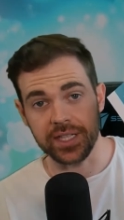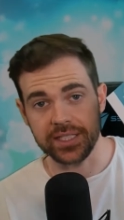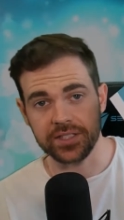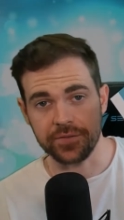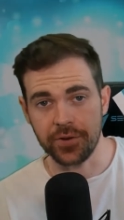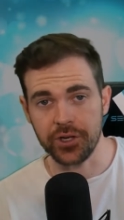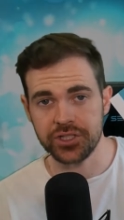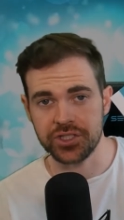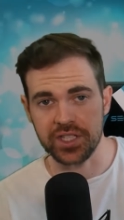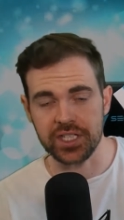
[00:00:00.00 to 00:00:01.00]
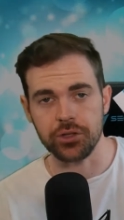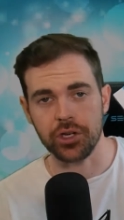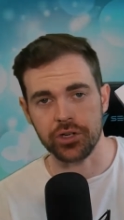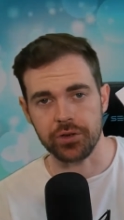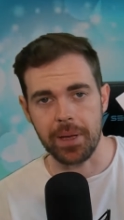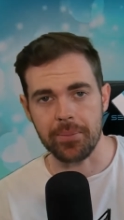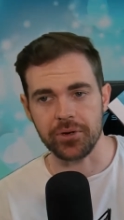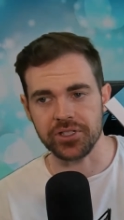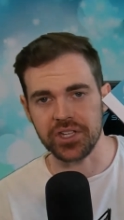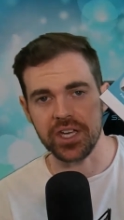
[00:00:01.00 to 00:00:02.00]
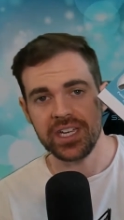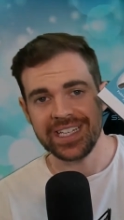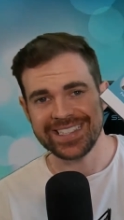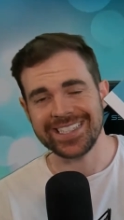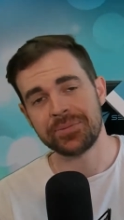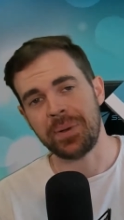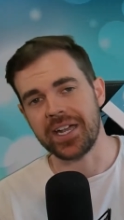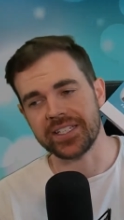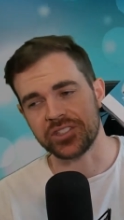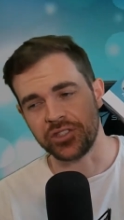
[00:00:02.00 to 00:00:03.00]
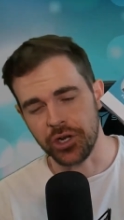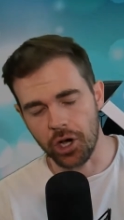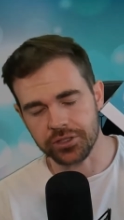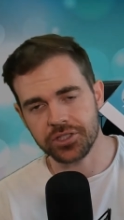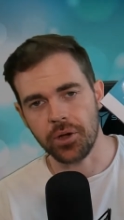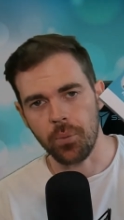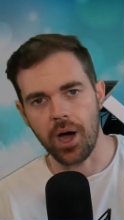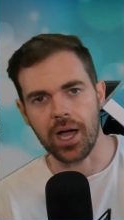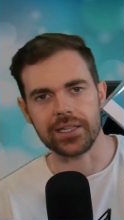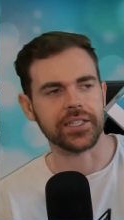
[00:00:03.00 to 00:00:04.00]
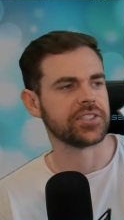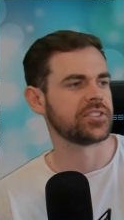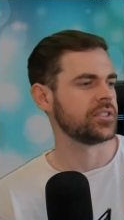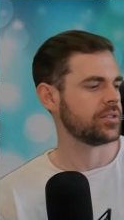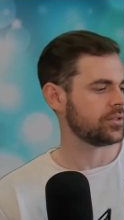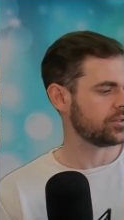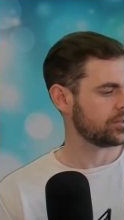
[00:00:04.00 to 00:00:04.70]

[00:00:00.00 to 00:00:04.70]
So that's the first thing you got to remember, is that this pad is not wireless.